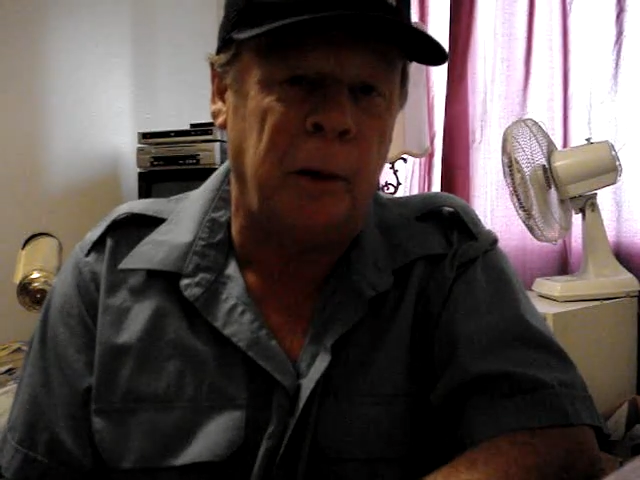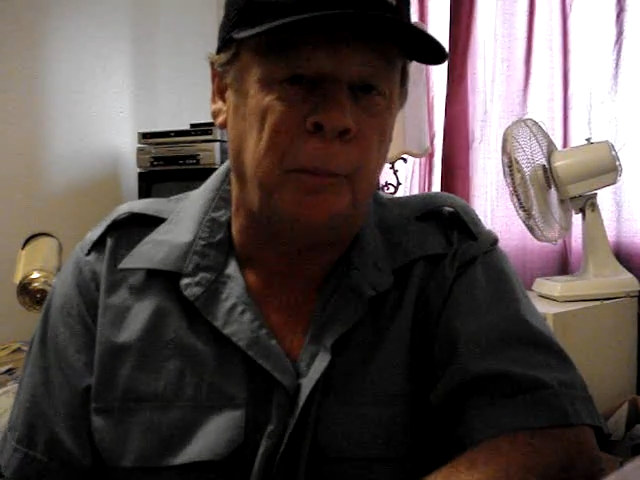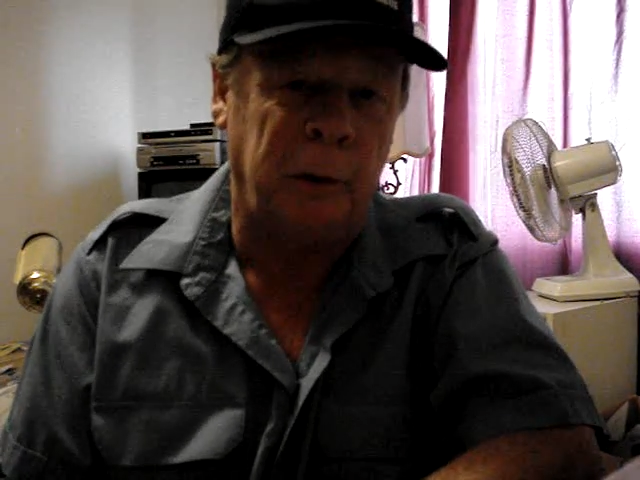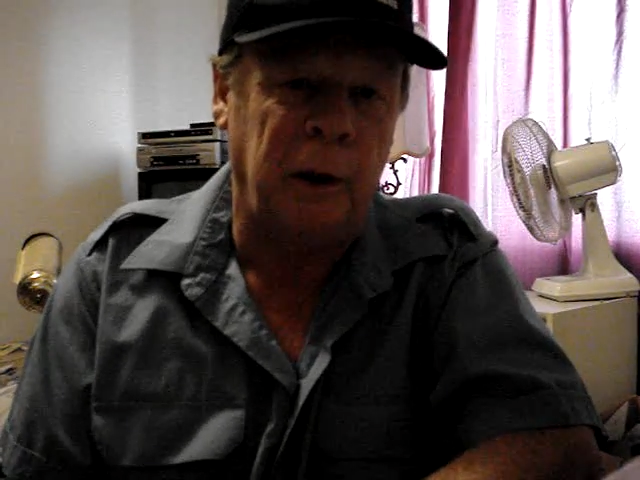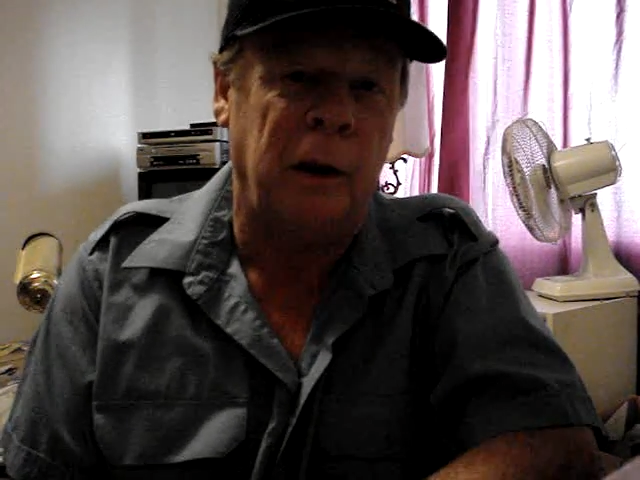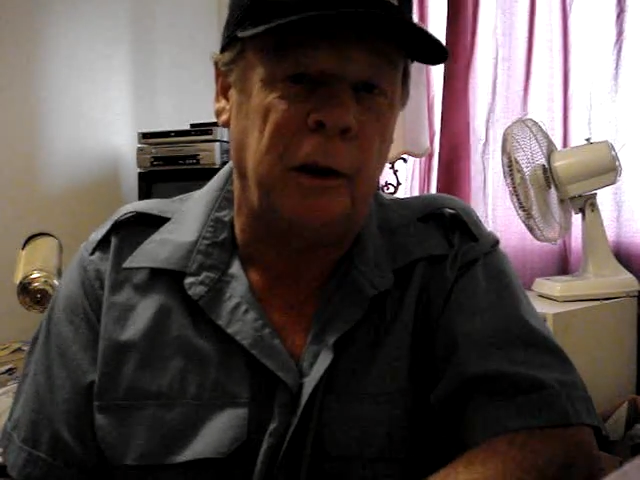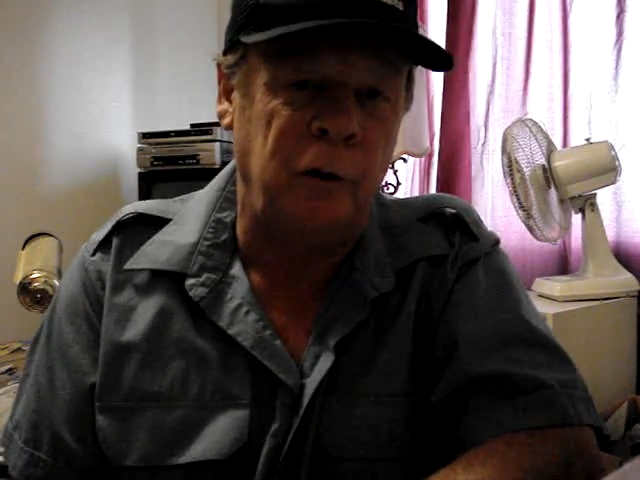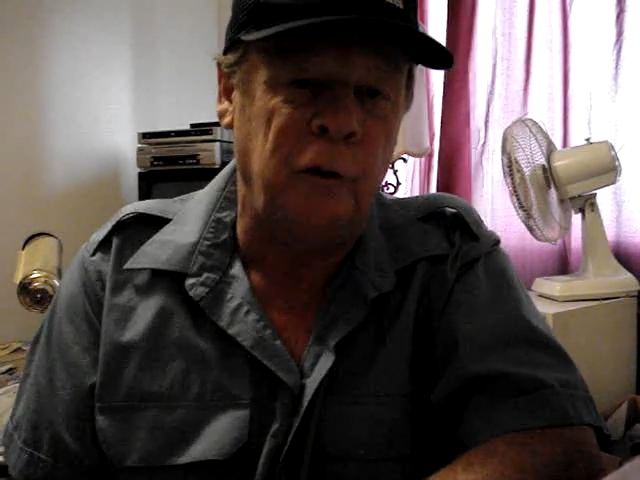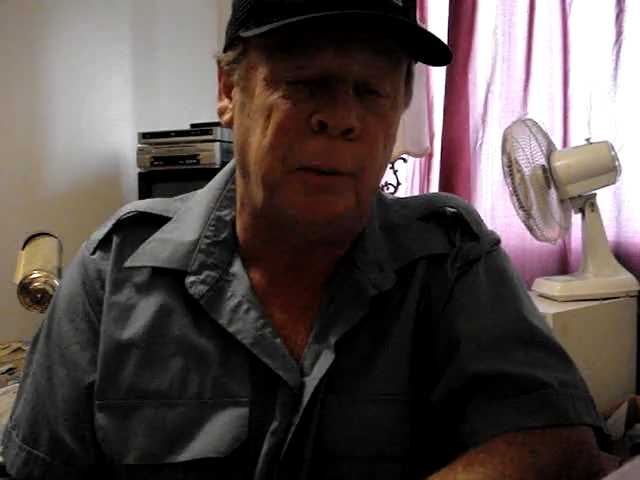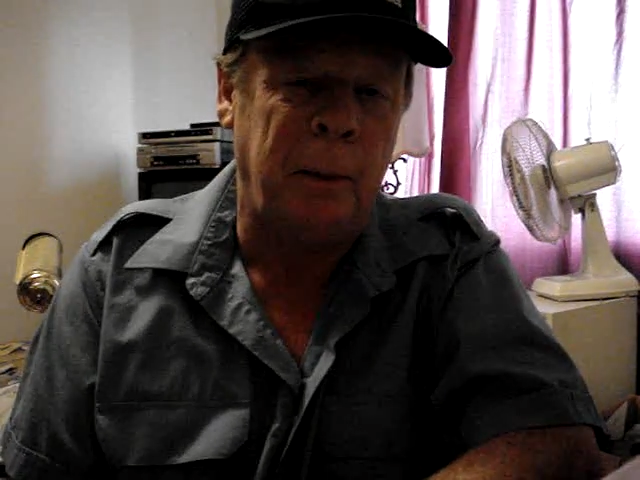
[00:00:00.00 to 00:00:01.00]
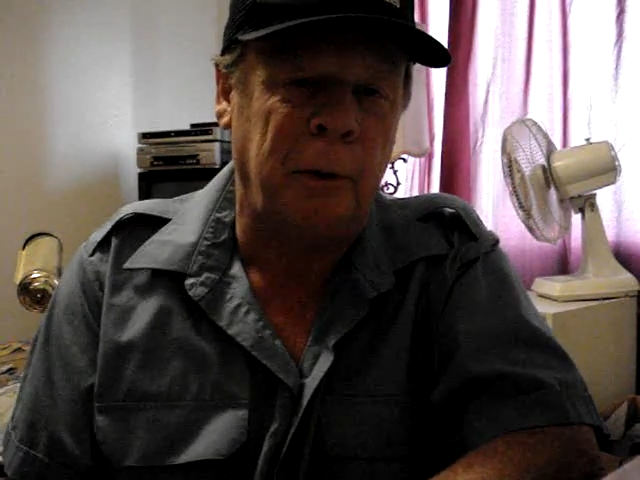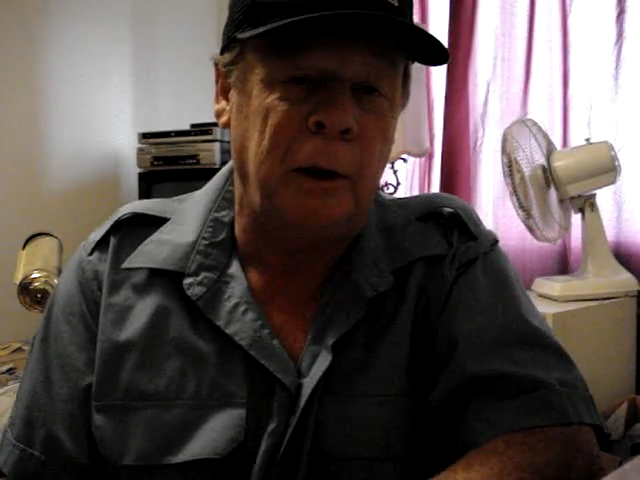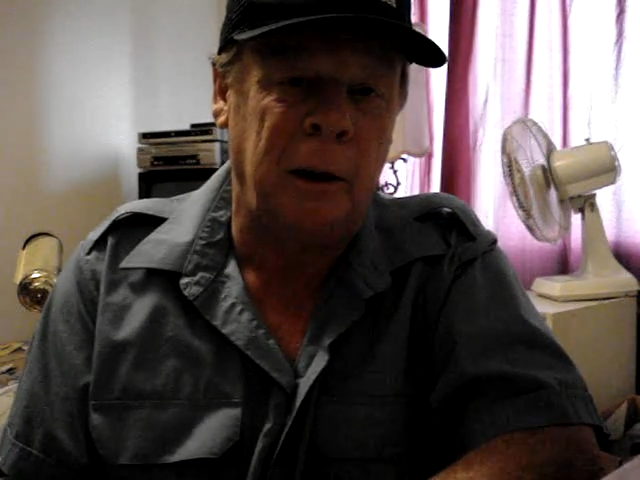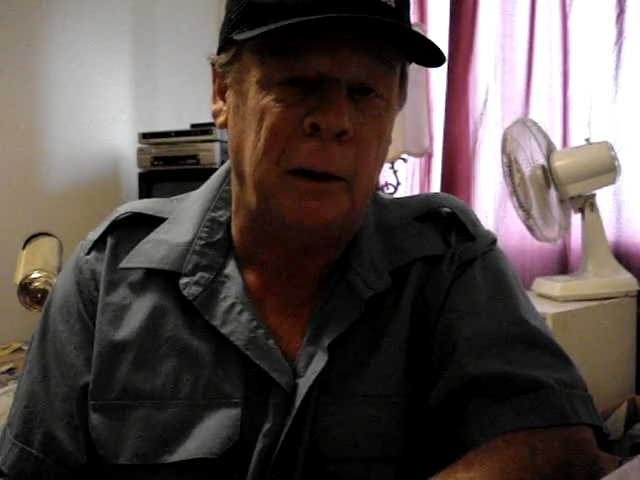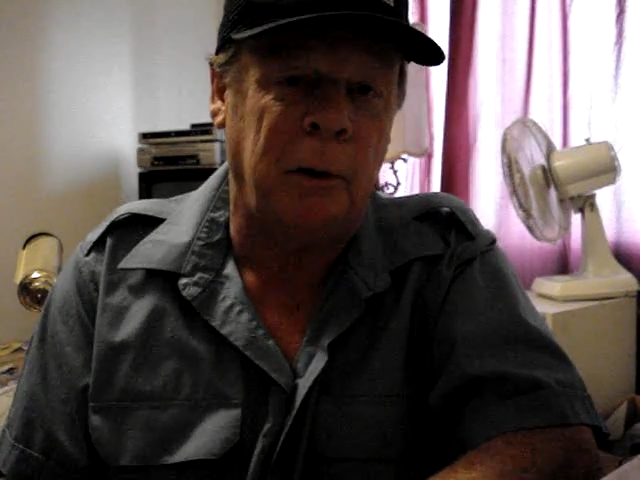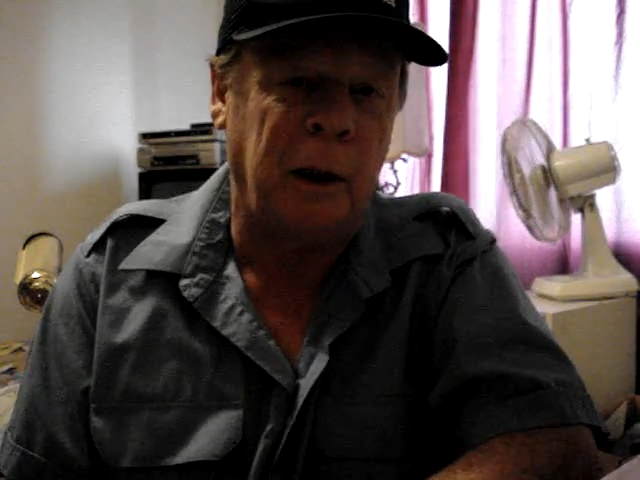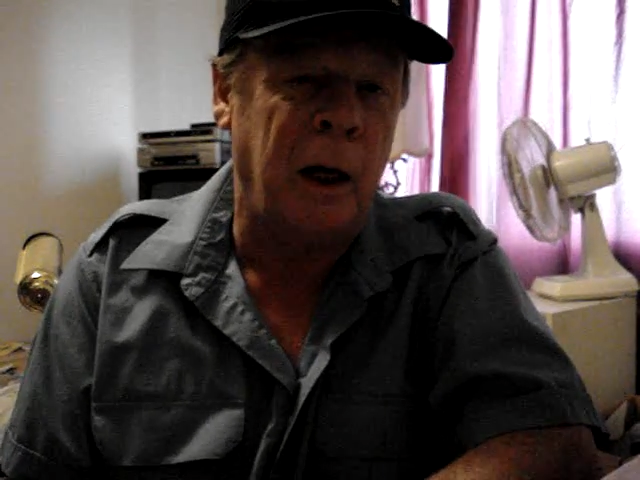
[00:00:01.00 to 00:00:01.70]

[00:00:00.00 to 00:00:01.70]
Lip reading: They'll put it in the newspaper. You hear about it.